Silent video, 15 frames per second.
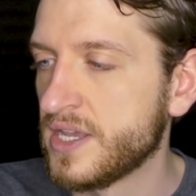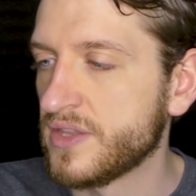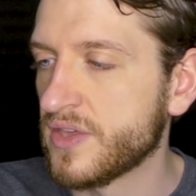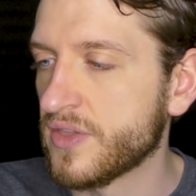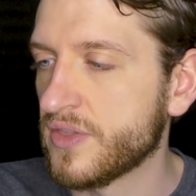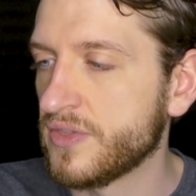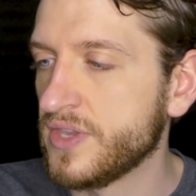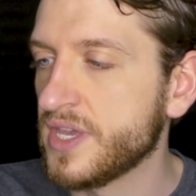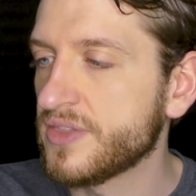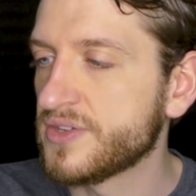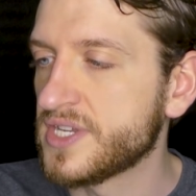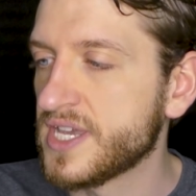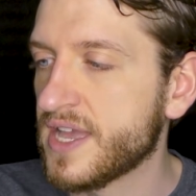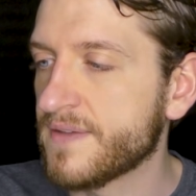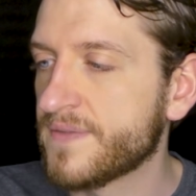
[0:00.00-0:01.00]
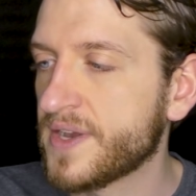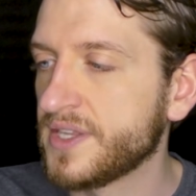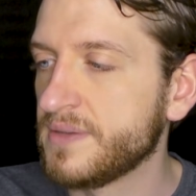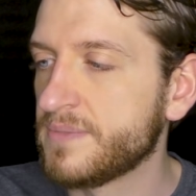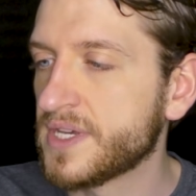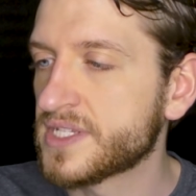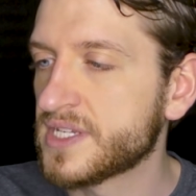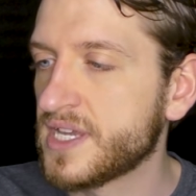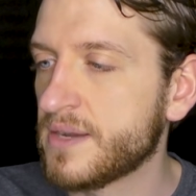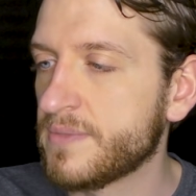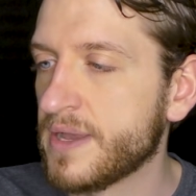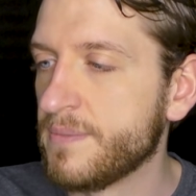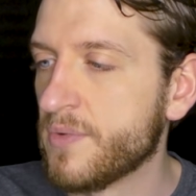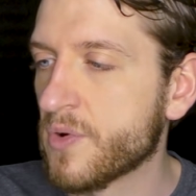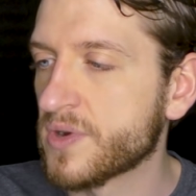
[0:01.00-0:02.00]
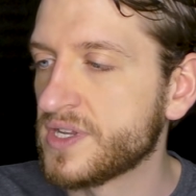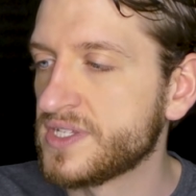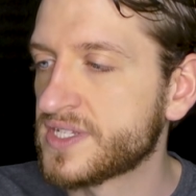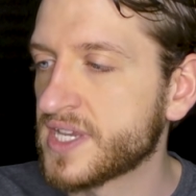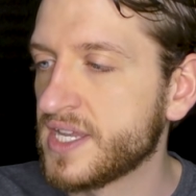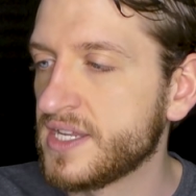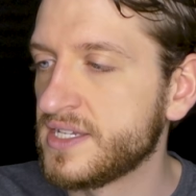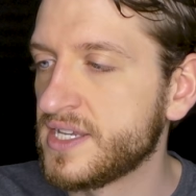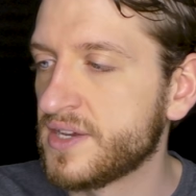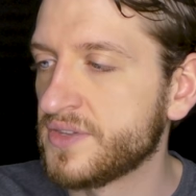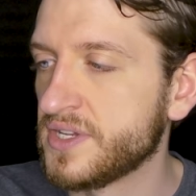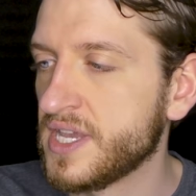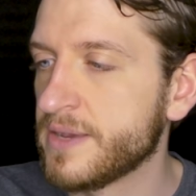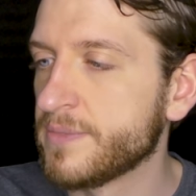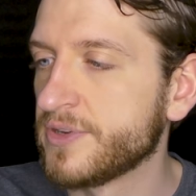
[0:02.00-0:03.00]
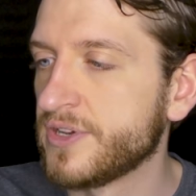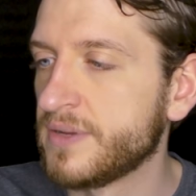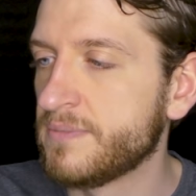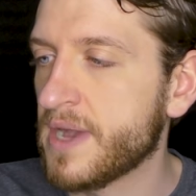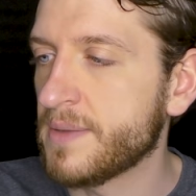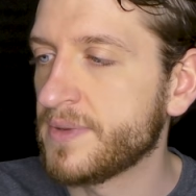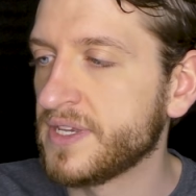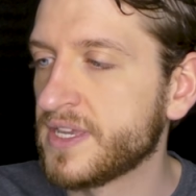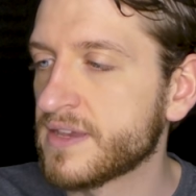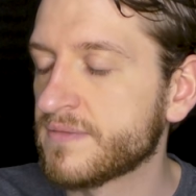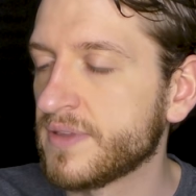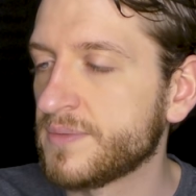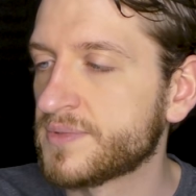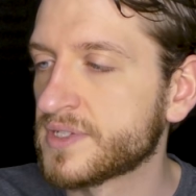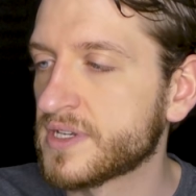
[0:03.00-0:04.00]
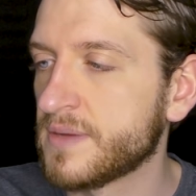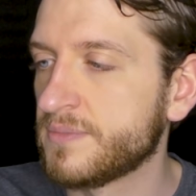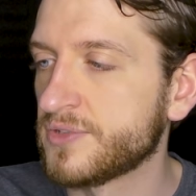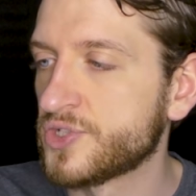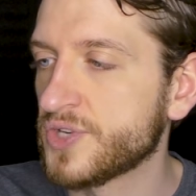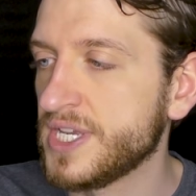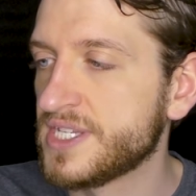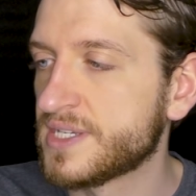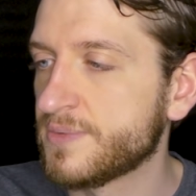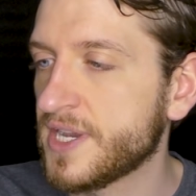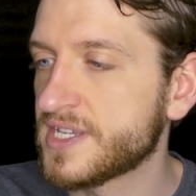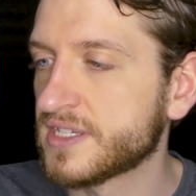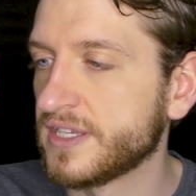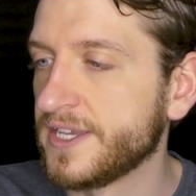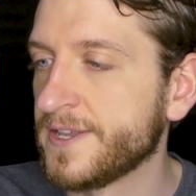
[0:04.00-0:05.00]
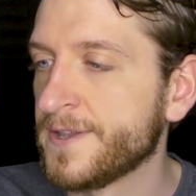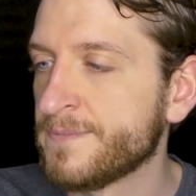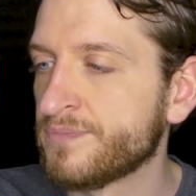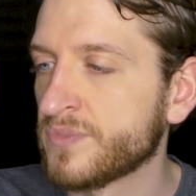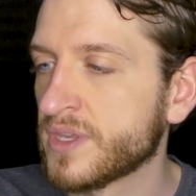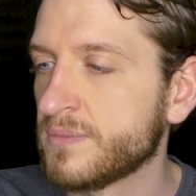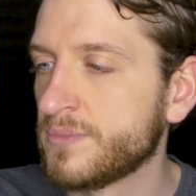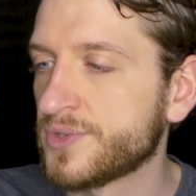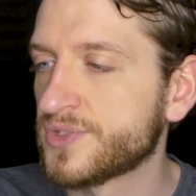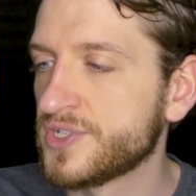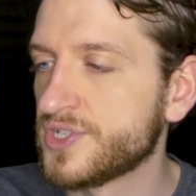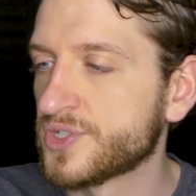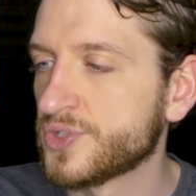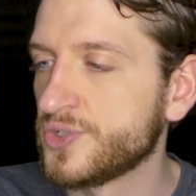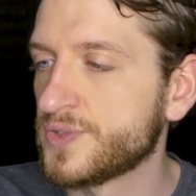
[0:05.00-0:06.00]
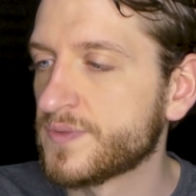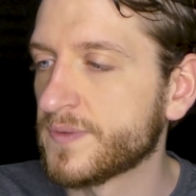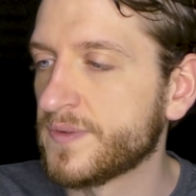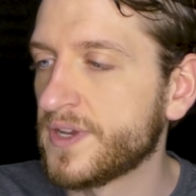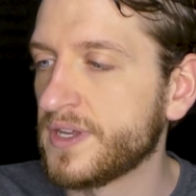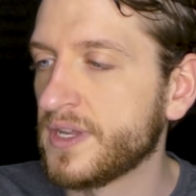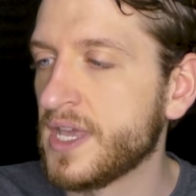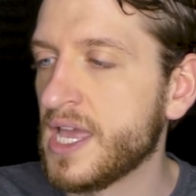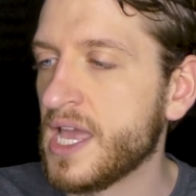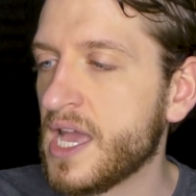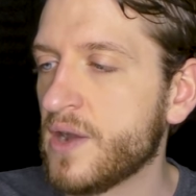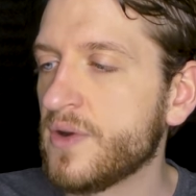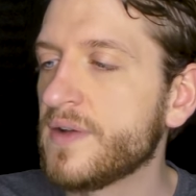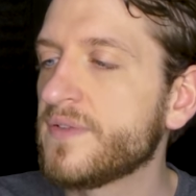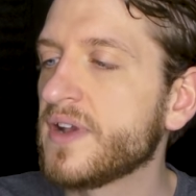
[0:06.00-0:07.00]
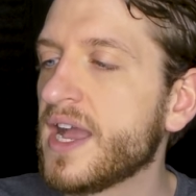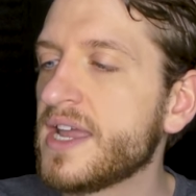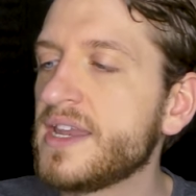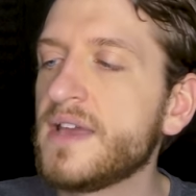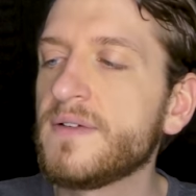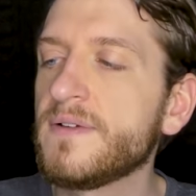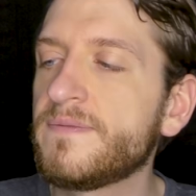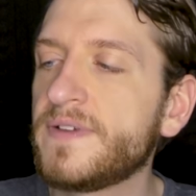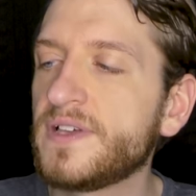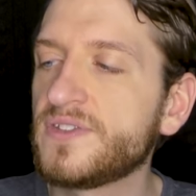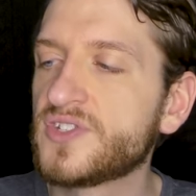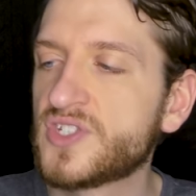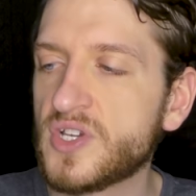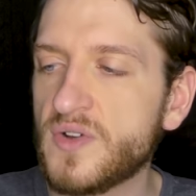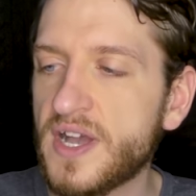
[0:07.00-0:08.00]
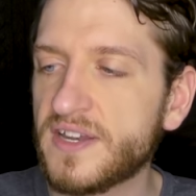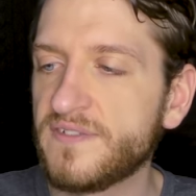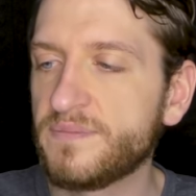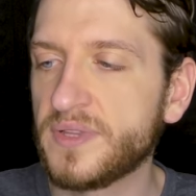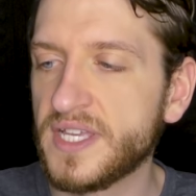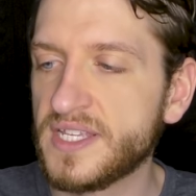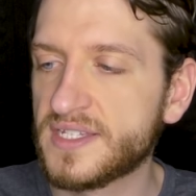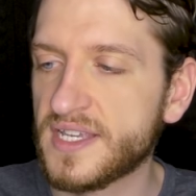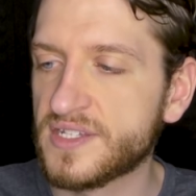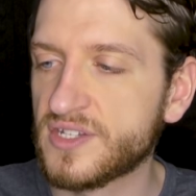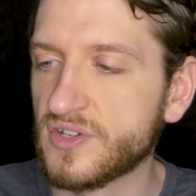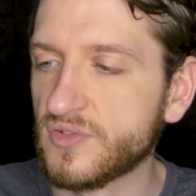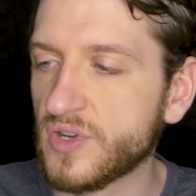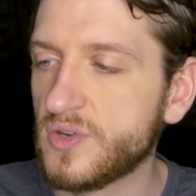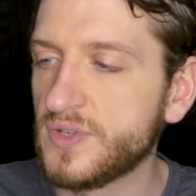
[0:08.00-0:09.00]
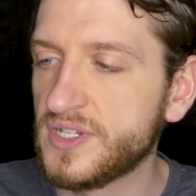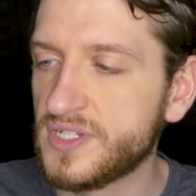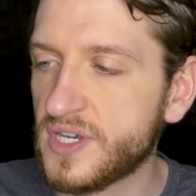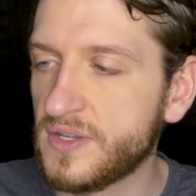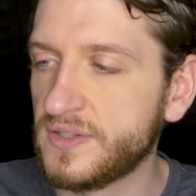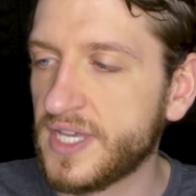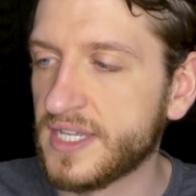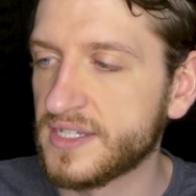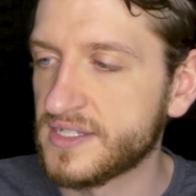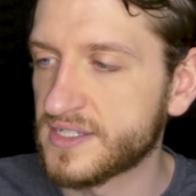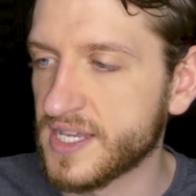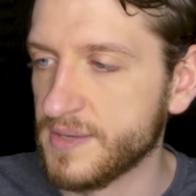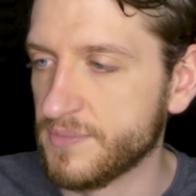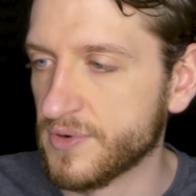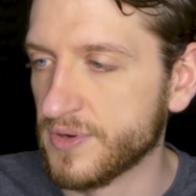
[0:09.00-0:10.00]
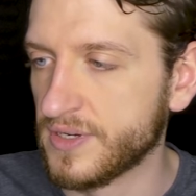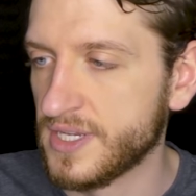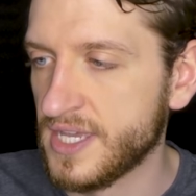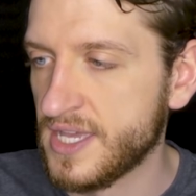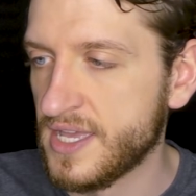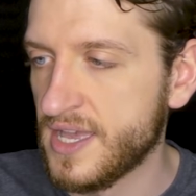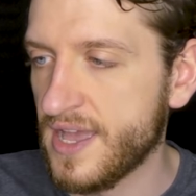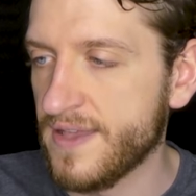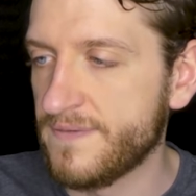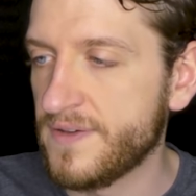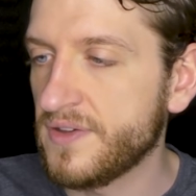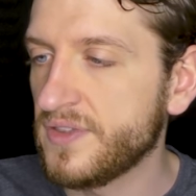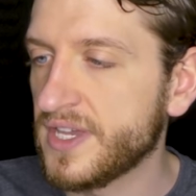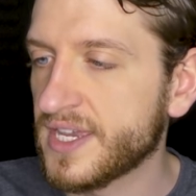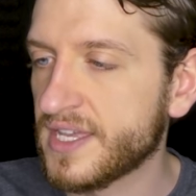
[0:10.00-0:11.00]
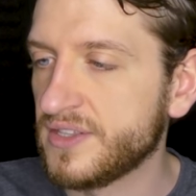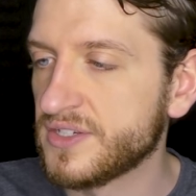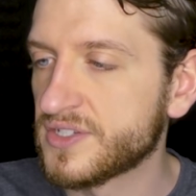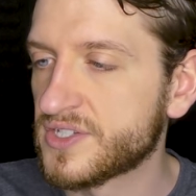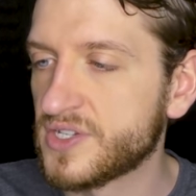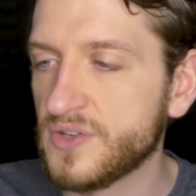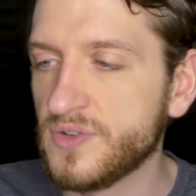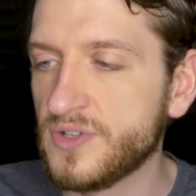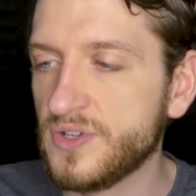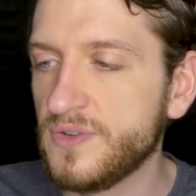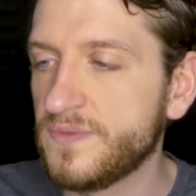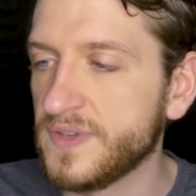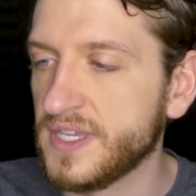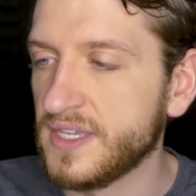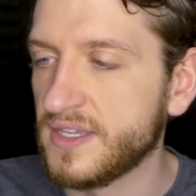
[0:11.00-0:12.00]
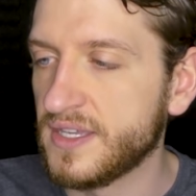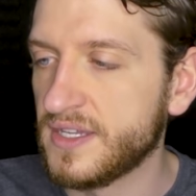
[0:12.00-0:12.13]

The, the other day, I finally busted out my board and skated down the neighborhood, popping kickflips, couple trays surprisingly, mostly just cruise for fun. However, I never felt so out of place as a grown adult on a skateboard. I felt like I looked so goofy